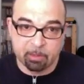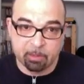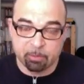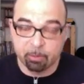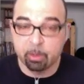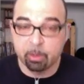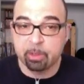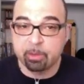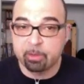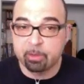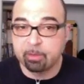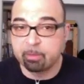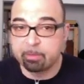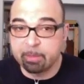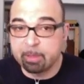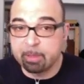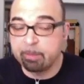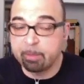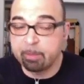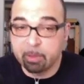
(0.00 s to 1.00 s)
what
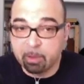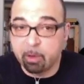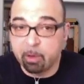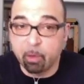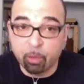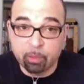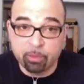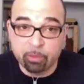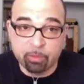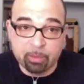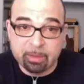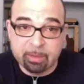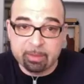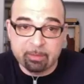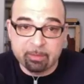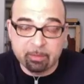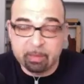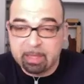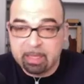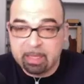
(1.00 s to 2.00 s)
people go
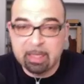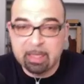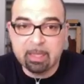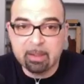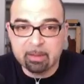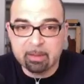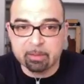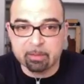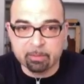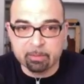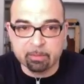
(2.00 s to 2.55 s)
to hear.